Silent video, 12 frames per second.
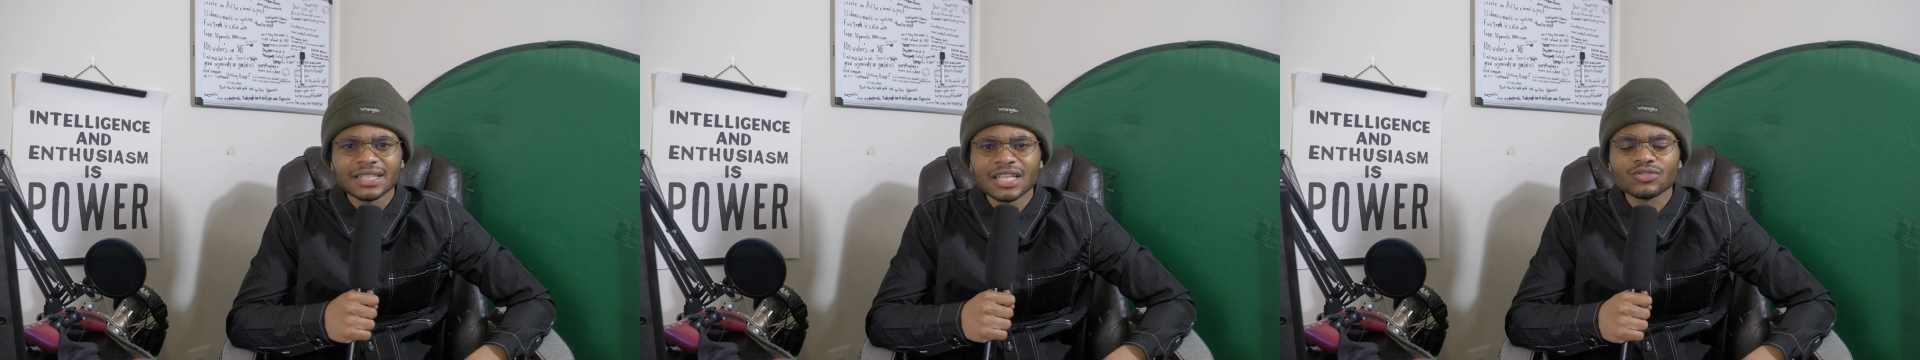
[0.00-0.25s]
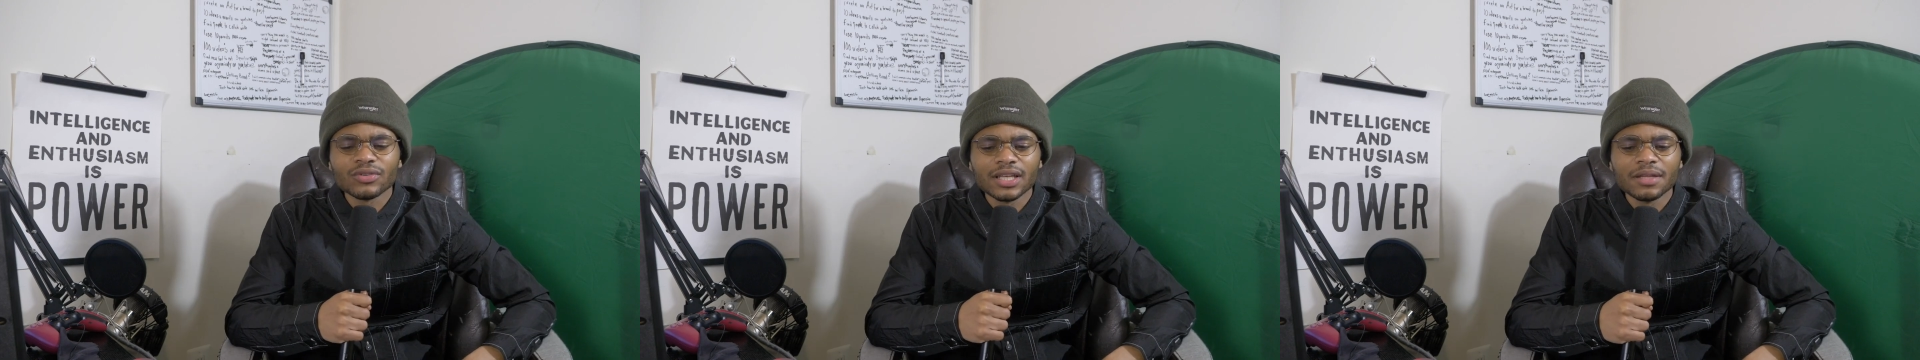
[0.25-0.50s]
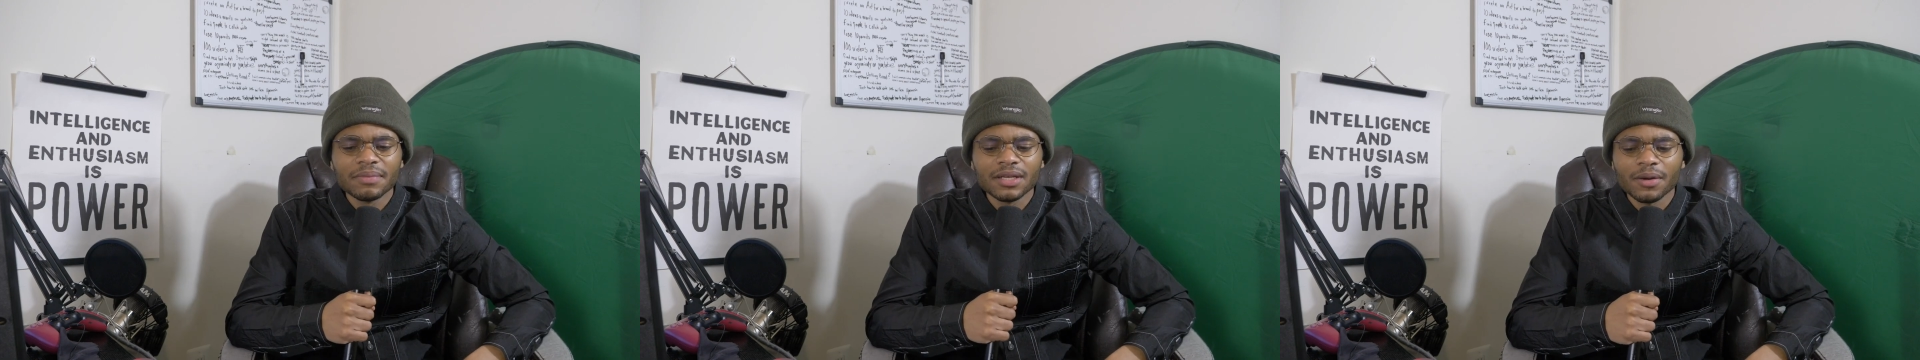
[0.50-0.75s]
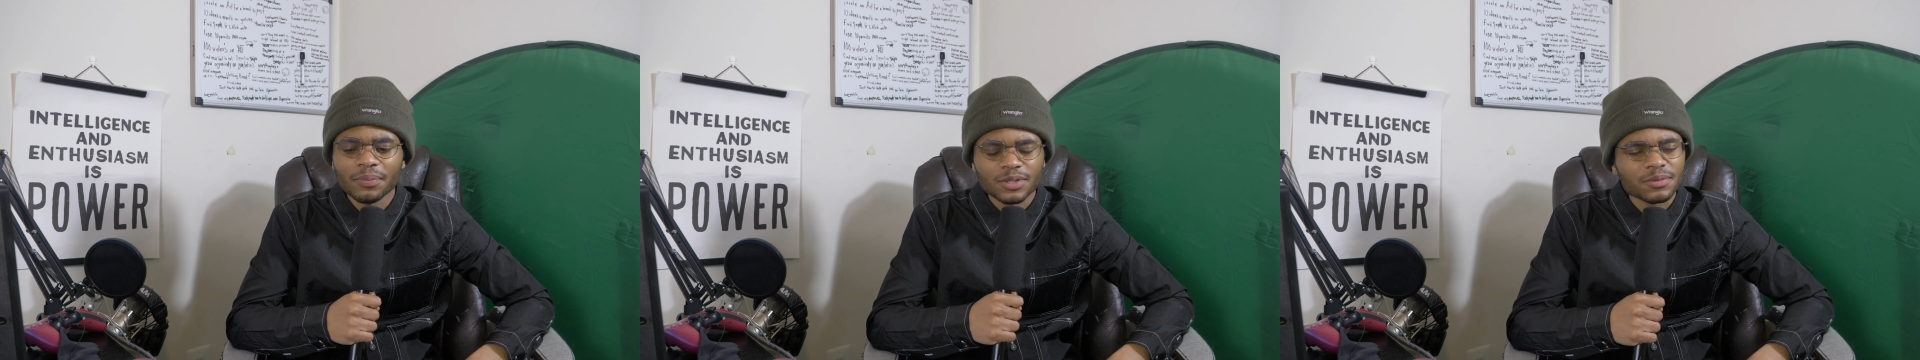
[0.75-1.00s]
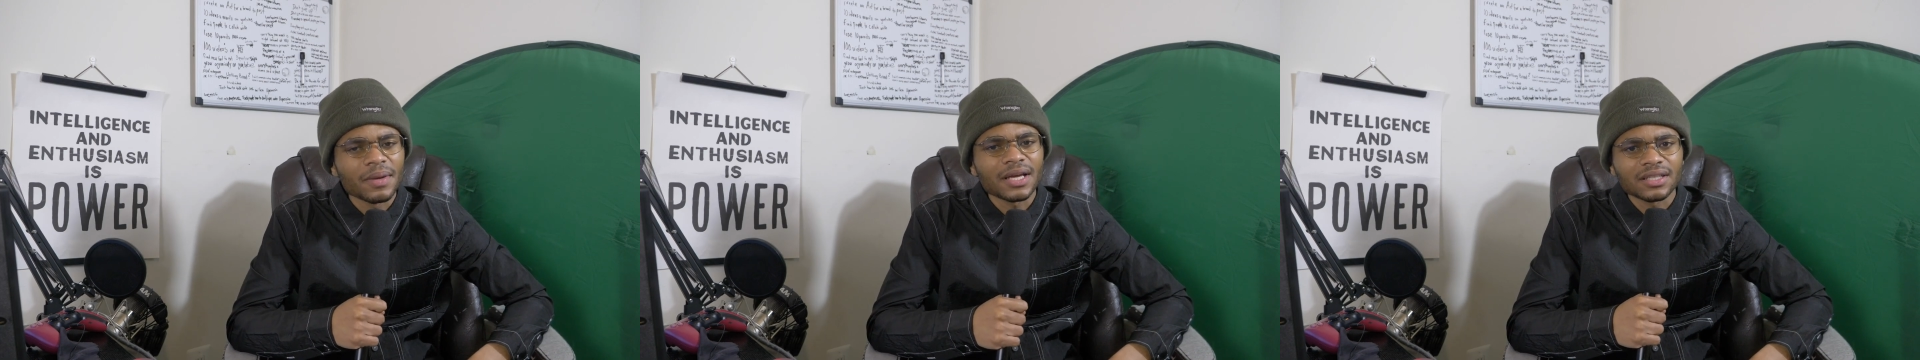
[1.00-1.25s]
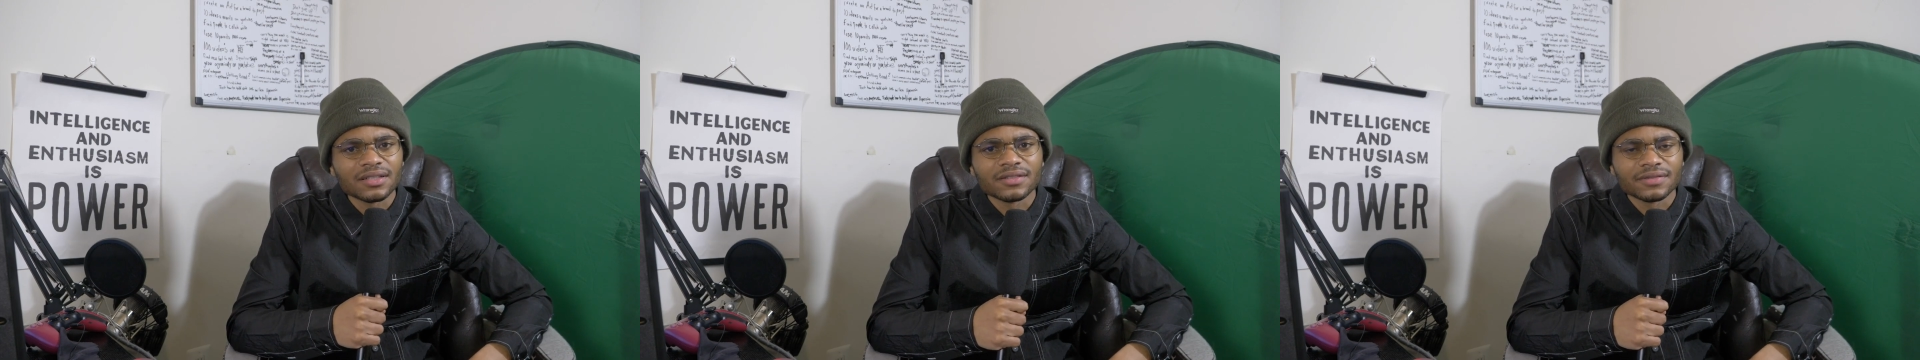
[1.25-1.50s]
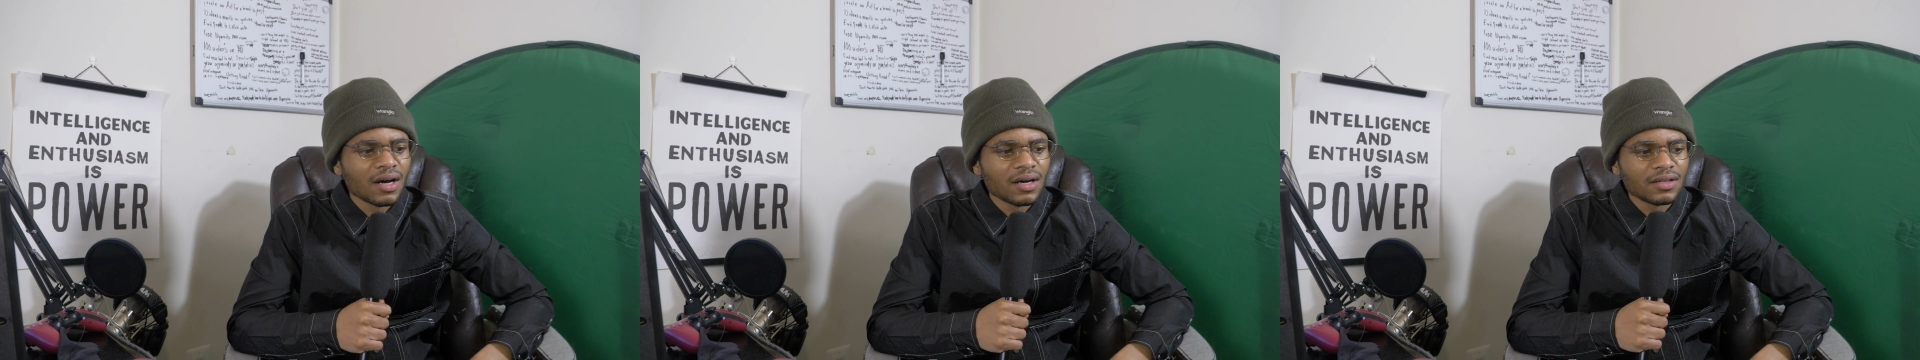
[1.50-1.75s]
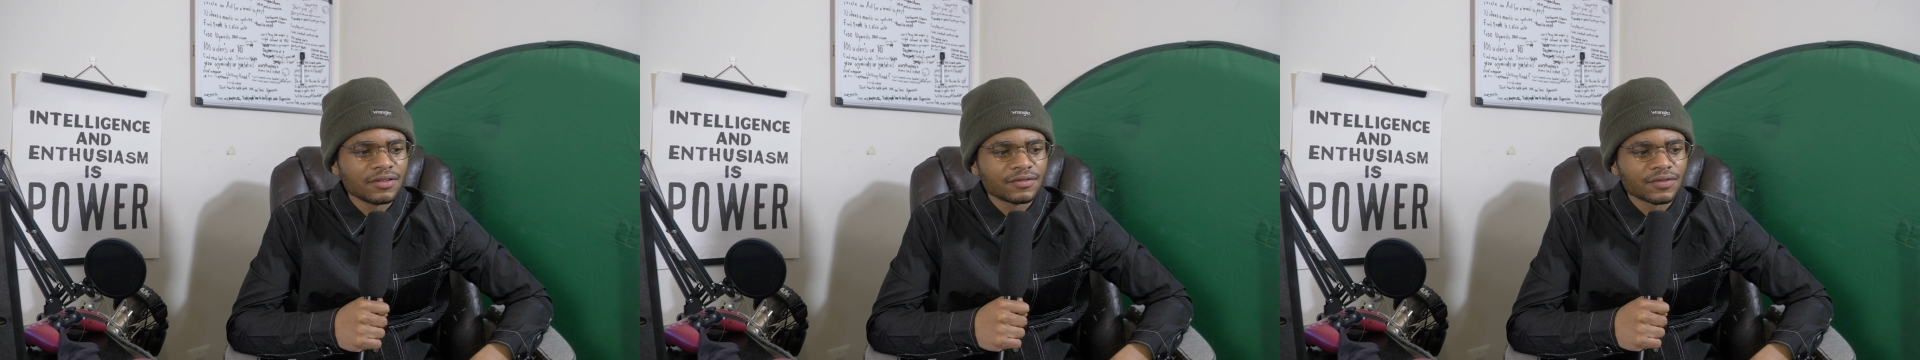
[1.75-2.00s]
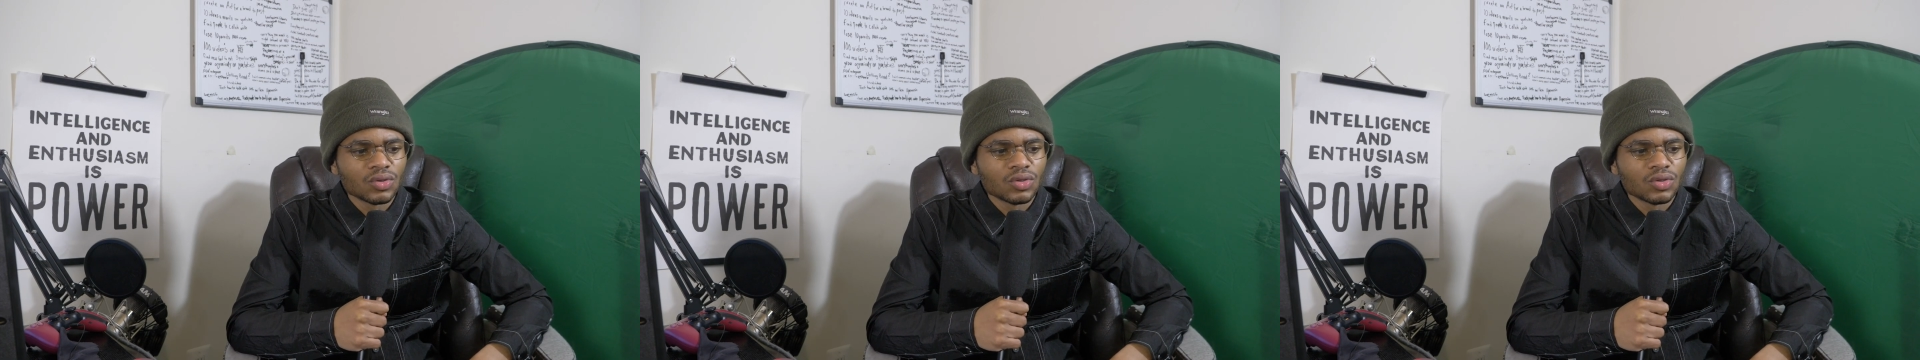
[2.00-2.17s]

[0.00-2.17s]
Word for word: This really be the perspective of